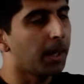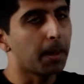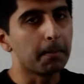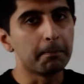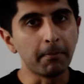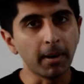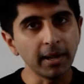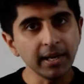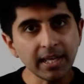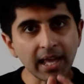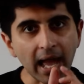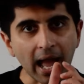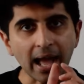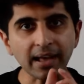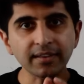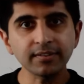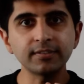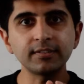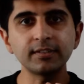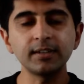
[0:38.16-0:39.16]
Money
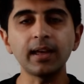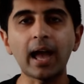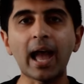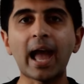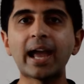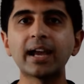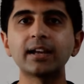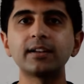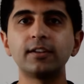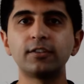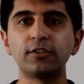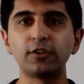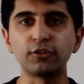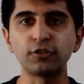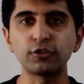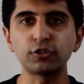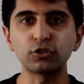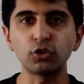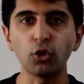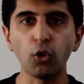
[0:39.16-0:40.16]
has to act as a
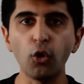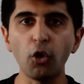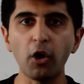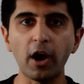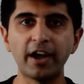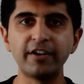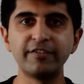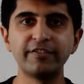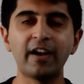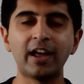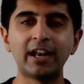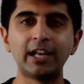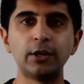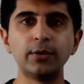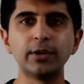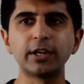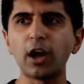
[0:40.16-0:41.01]
store of value.